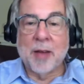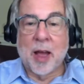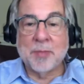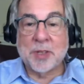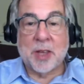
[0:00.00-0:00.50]

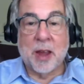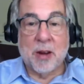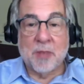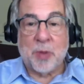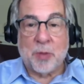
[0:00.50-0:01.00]

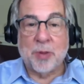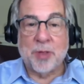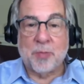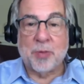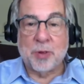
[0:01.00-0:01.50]
scared of people
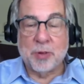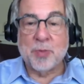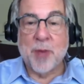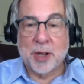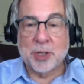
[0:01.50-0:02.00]
that produce
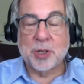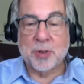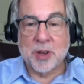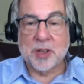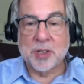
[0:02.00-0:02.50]
magic
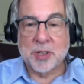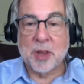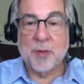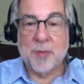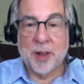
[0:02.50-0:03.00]
tricks and
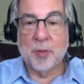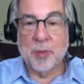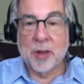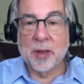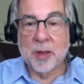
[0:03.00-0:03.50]
say, follow
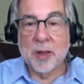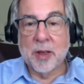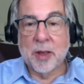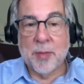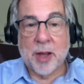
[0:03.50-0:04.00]
me.
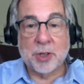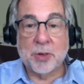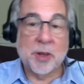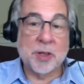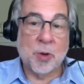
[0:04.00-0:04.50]
Magic
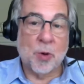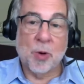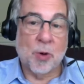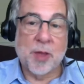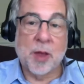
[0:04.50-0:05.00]
tricks,
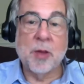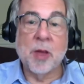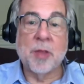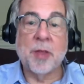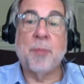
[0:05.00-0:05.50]
or they
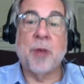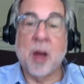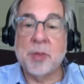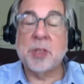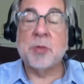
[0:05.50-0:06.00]

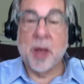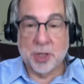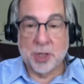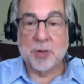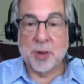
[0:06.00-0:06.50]
promise
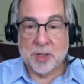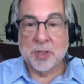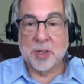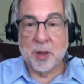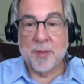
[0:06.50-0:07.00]
magic tricks and
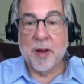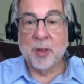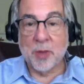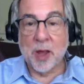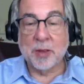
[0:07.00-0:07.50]
say,
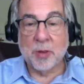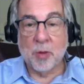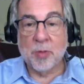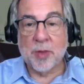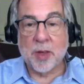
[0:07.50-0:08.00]
follow me. I
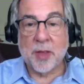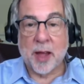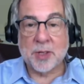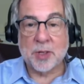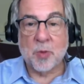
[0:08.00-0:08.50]
don't think
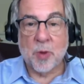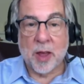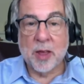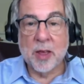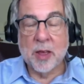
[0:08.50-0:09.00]
that's the
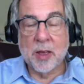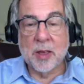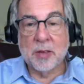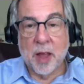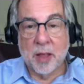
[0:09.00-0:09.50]
way
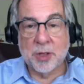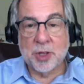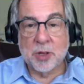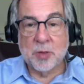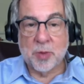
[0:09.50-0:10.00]

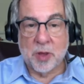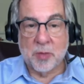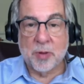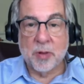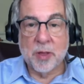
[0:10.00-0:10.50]
intelligent
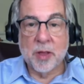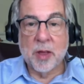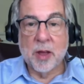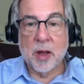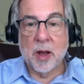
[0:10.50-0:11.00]
people
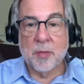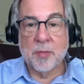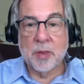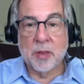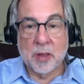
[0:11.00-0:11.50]

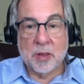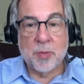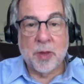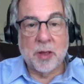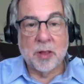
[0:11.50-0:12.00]
need to
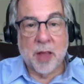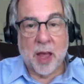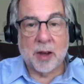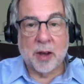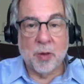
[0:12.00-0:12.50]
be
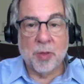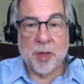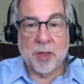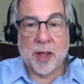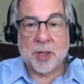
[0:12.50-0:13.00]
led. I don't
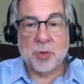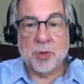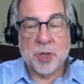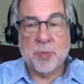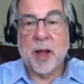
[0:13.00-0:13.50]
think that's a
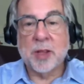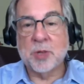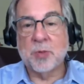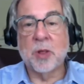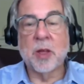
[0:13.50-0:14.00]
responsible